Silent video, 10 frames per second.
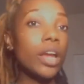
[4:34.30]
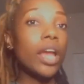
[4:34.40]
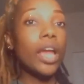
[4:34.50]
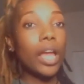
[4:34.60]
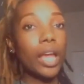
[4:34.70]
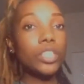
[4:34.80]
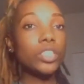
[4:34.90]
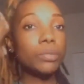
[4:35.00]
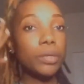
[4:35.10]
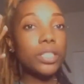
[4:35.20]
and
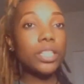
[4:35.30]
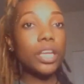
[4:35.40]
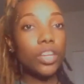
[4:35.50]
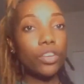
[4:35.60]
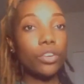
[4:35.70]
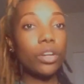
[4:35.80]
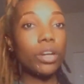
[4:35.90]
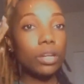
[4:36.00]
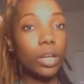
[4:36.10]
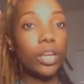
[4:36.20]
just puts it in
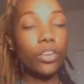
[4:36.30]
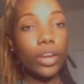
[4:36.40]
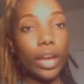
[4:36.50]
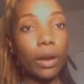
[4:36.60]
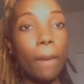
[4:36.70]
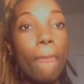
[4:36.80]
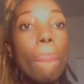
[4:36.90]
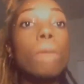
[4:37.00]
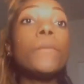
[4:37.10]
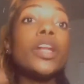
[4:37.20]
your hair.
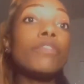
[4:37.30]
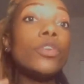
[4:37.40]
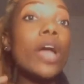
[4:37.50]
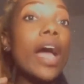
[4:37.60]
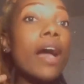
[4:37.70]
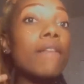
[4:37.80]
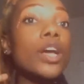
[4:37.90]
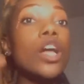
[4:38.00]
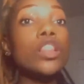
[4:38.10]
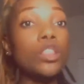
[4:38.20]
But if you have
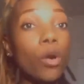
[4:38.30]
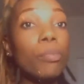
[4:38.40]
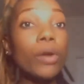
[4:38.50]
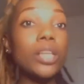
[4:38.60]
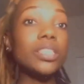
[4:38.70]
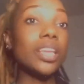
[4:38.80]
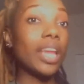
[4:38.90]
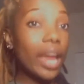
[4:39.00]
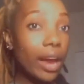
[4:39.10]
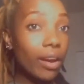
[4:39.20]
low porosity
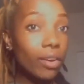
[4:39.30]
hair,